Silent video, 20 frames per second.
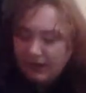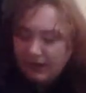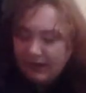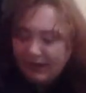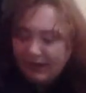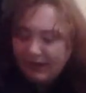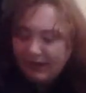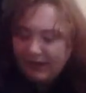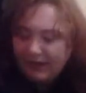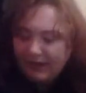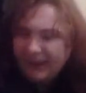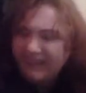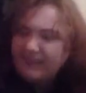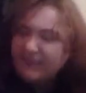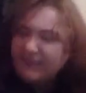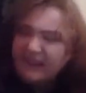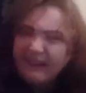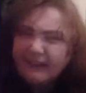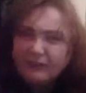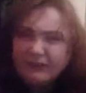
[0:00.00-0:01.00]
is
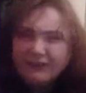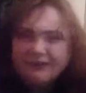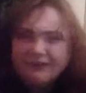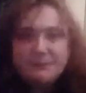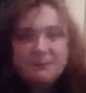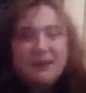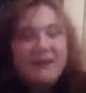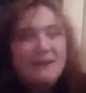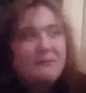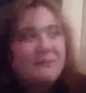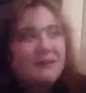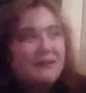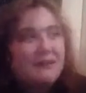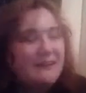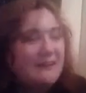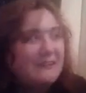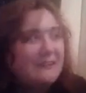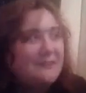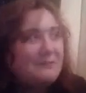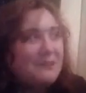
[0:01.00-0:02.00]
hard to explain,
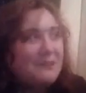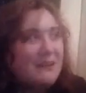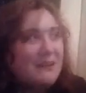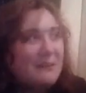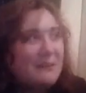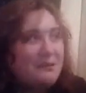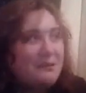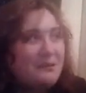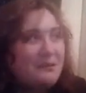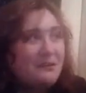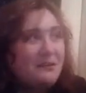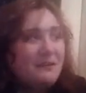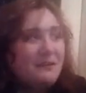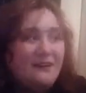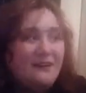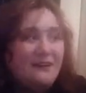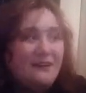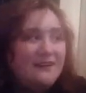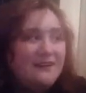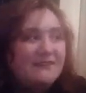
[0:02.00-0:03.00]
because people
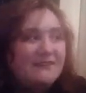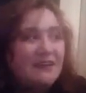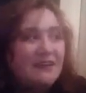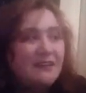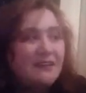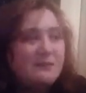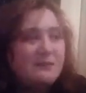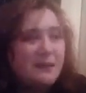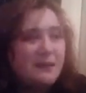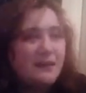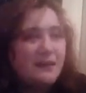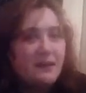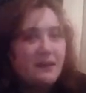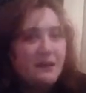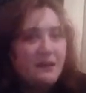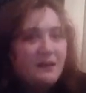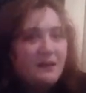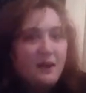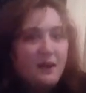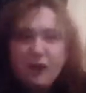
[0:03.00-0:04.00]
said to me,
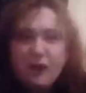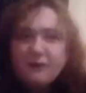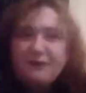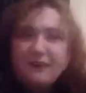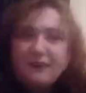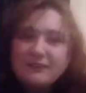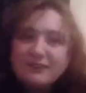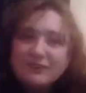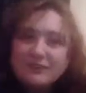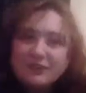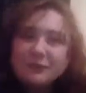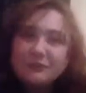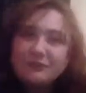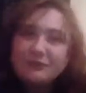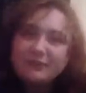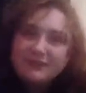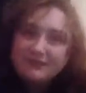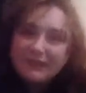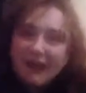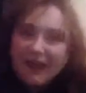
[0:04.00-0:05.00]
oh, that's so
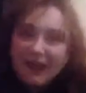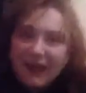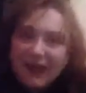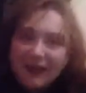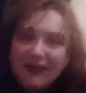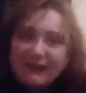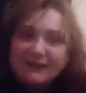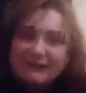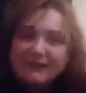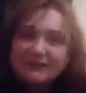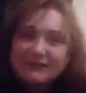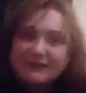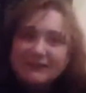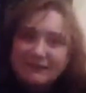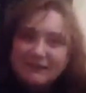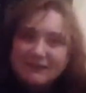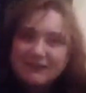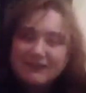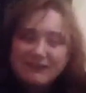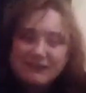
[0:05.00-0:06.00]
sad,
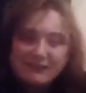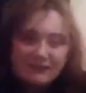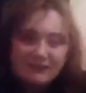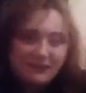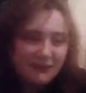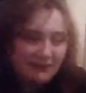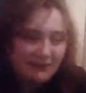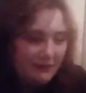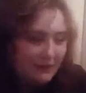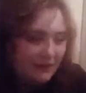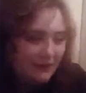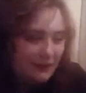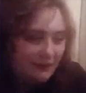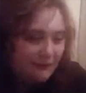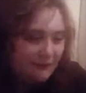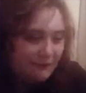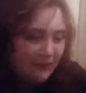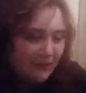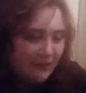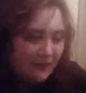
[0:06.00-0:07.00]
you know,
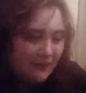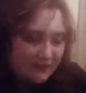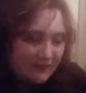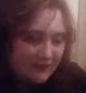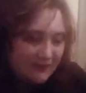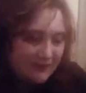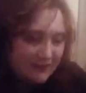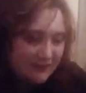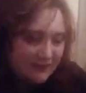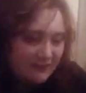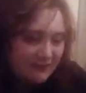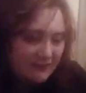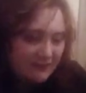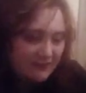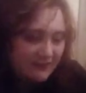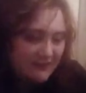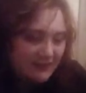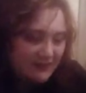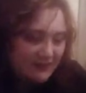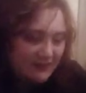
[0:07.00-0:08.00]
that's,
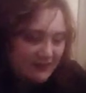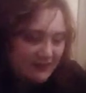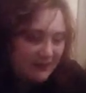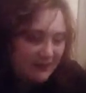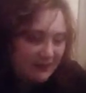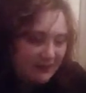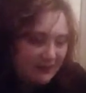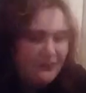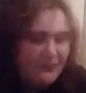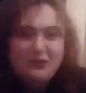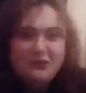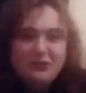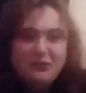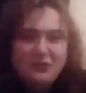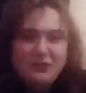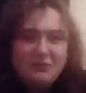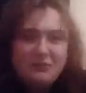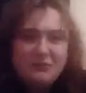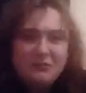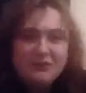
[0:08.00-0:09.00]

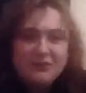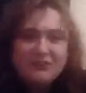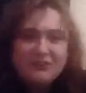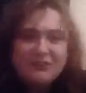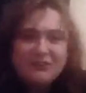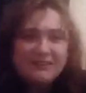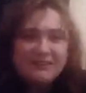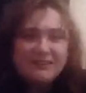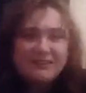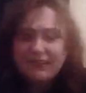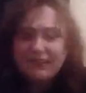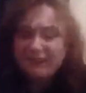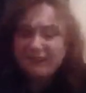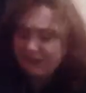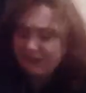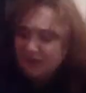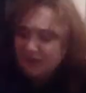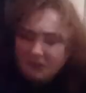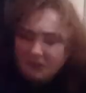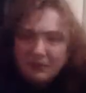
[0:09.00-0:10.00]
you must
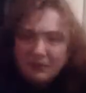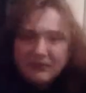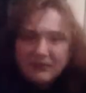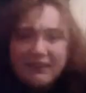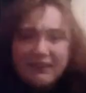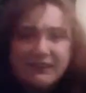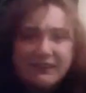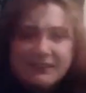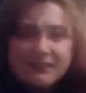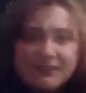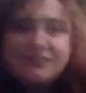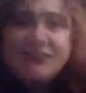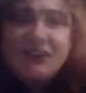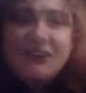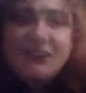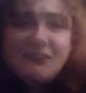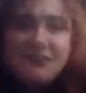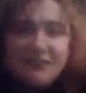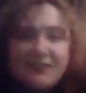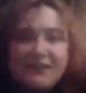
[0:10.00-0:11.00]
get
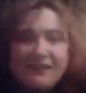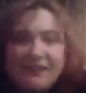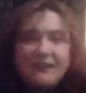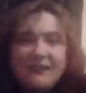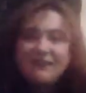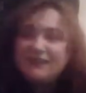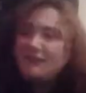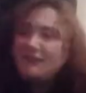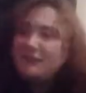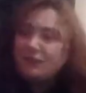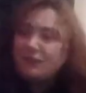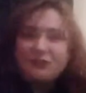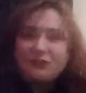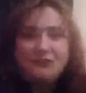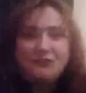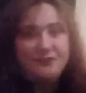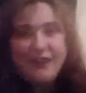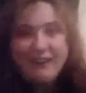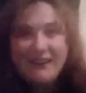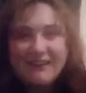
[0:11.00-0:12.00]
so
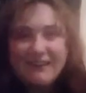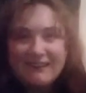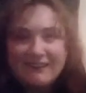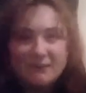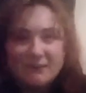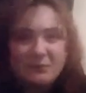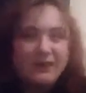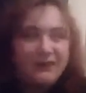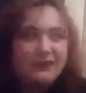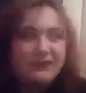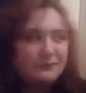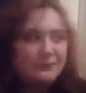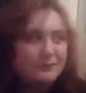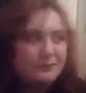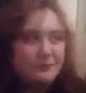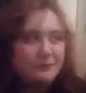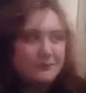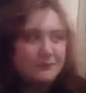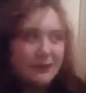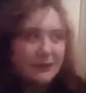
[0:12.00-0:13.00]
frustrated. I'm like,
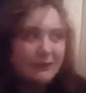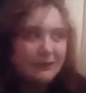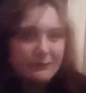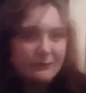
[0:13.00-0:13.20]
no,